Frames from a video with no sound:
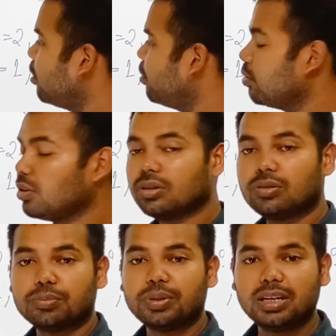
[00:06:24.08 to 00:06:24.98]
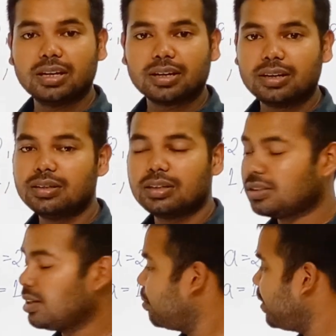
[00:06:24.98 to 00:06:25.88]
of b here?
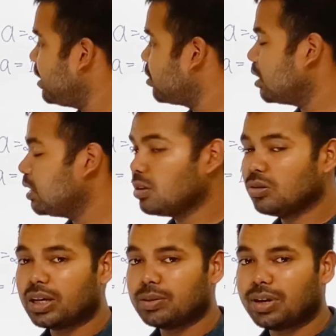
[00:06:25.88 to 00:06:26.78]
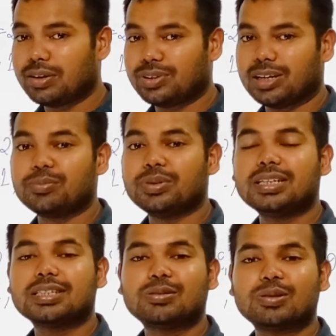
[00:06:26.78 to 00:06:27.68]
See, b is not equal to 1 by 5, b
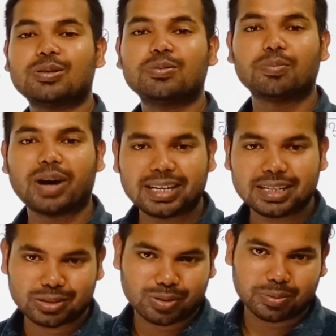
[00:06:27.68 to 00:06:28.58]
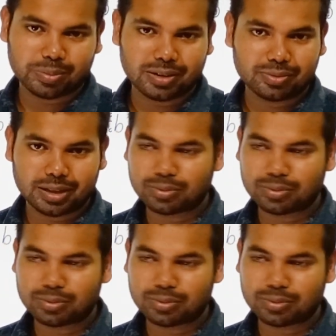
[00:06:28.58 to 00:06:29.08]
is equal to minus 1 by 5,